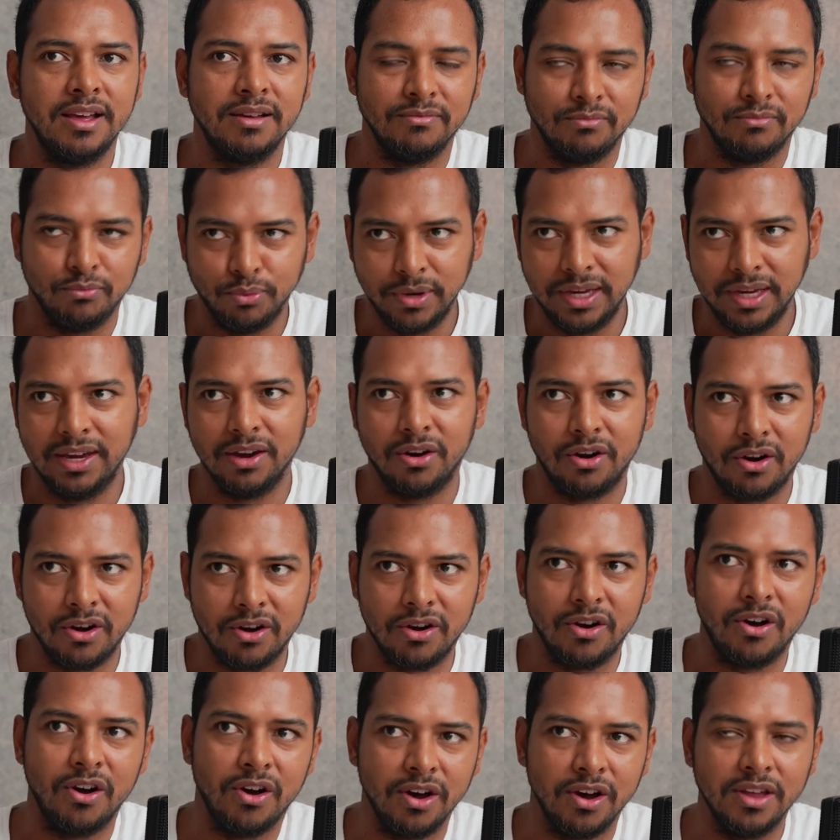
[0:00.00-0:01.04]
we are
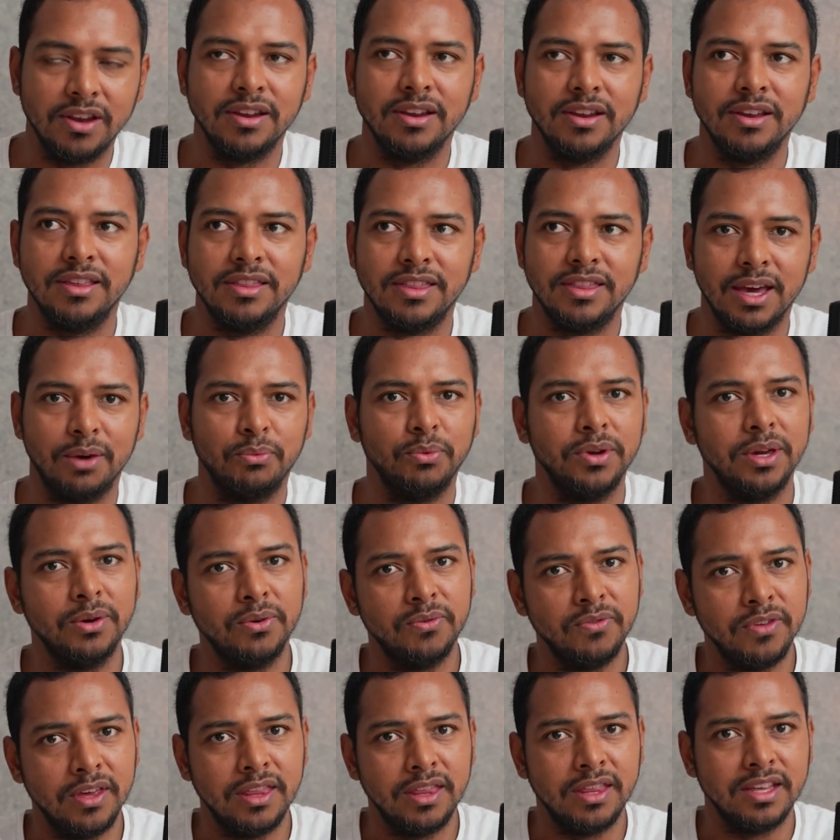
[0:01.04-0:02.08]
on, that we,
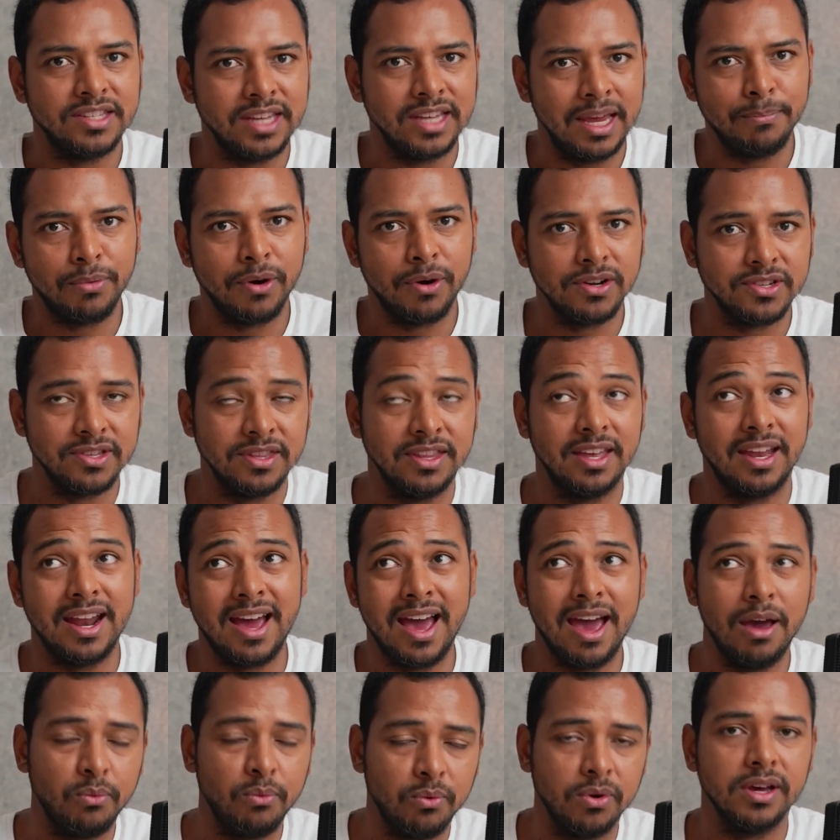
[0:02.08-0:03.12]
and the same person that
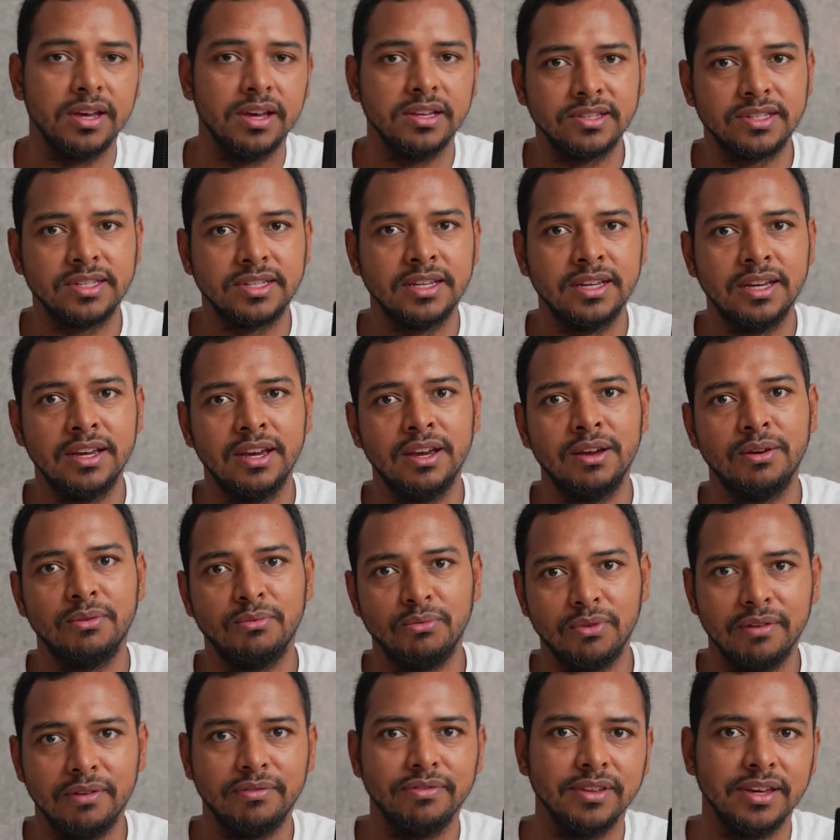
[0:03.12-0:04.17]
I was
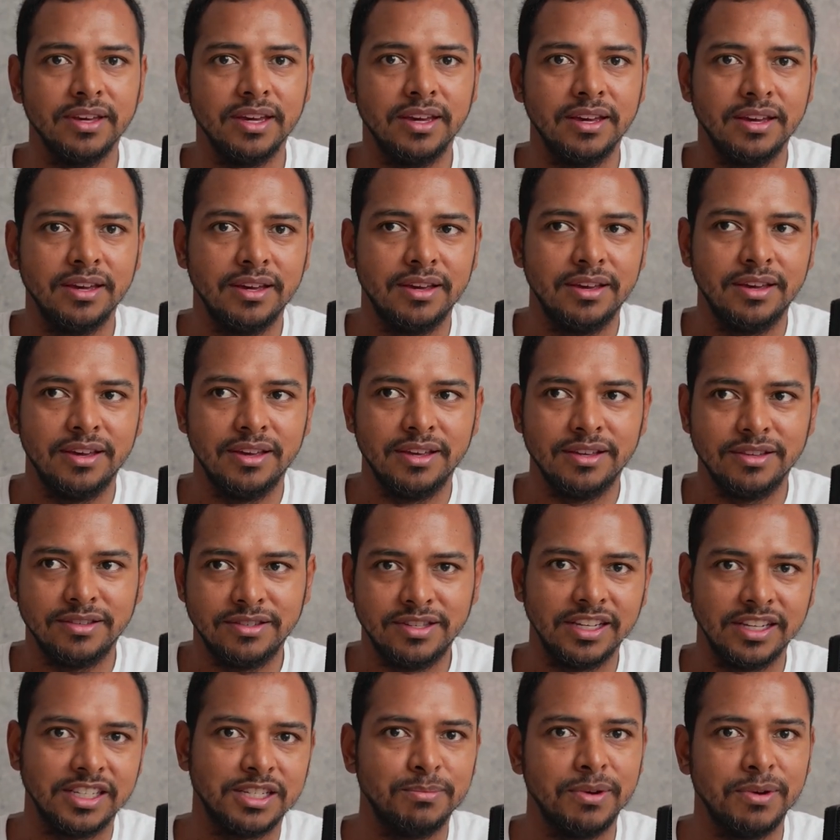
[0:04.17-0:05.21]
roughly
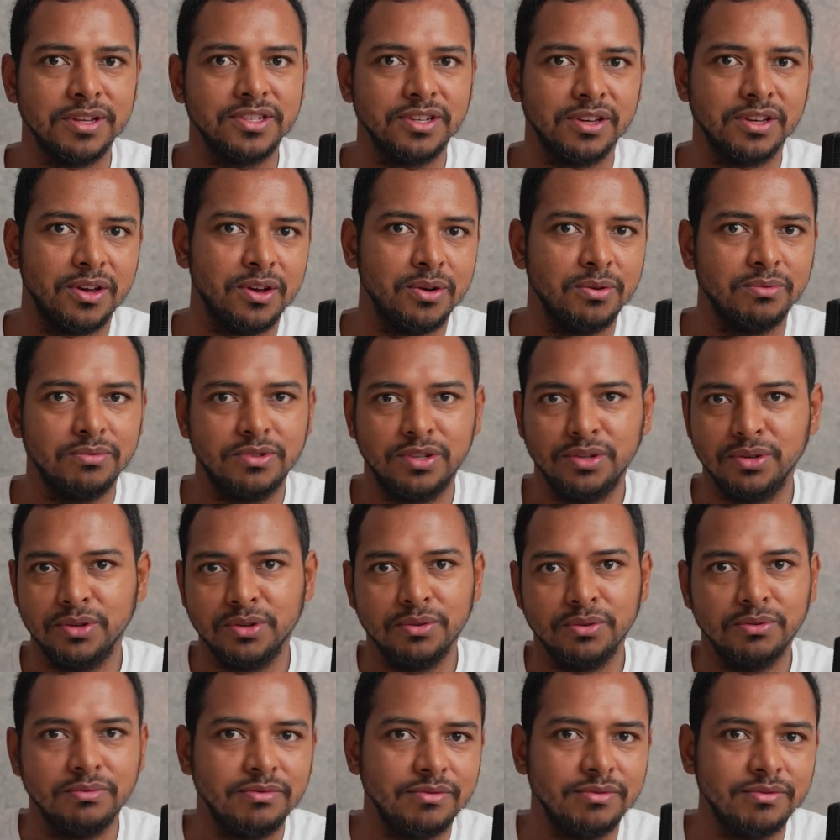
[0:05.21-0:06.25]
6 months ago
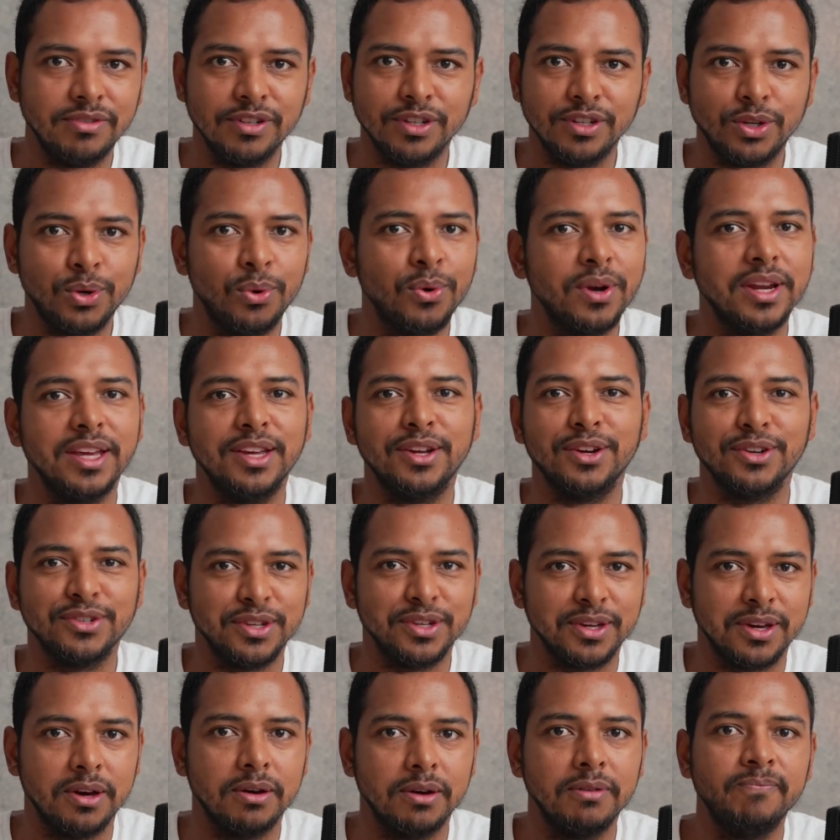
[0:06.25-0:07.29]
to 20 years
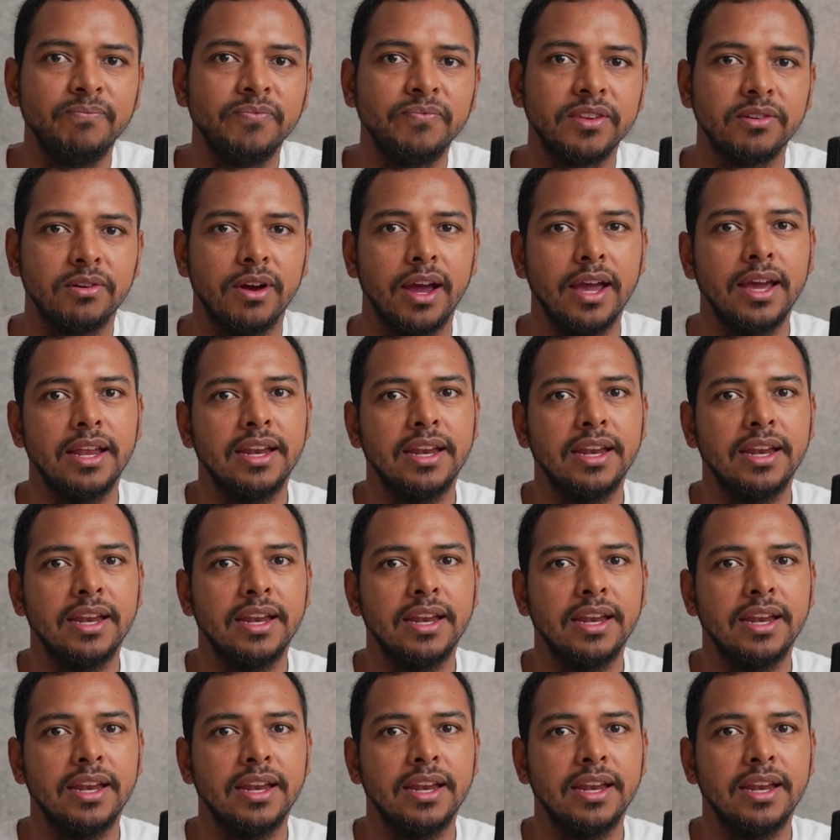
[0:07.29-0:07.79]
ago, right?